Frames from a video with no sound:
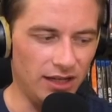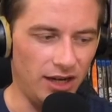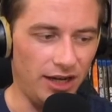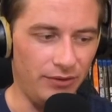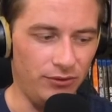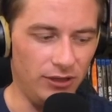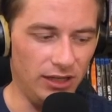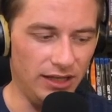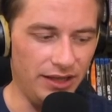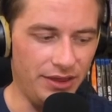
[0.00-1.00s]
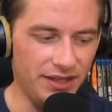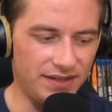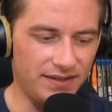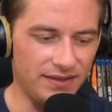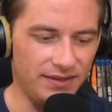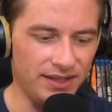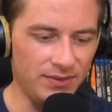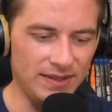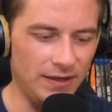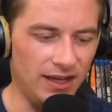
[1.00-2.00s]
All right. Well, this
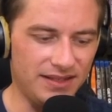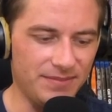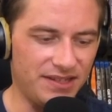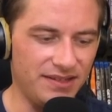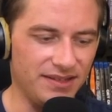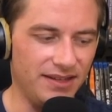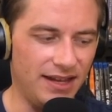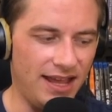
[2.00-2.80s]
was an awesome season,